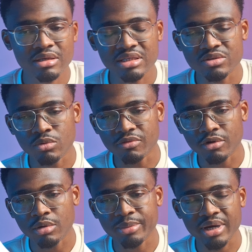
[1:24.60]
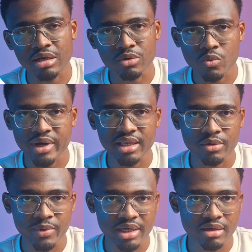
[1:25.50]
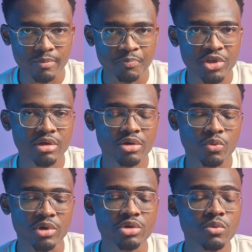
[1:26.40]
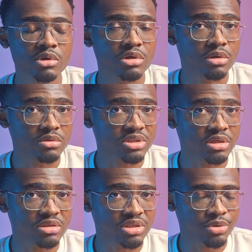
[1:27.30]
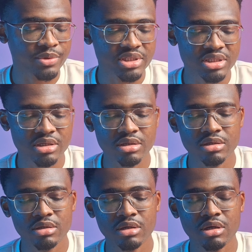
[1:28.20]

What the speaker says: this will fall apart quite quickly. When you want to consider security,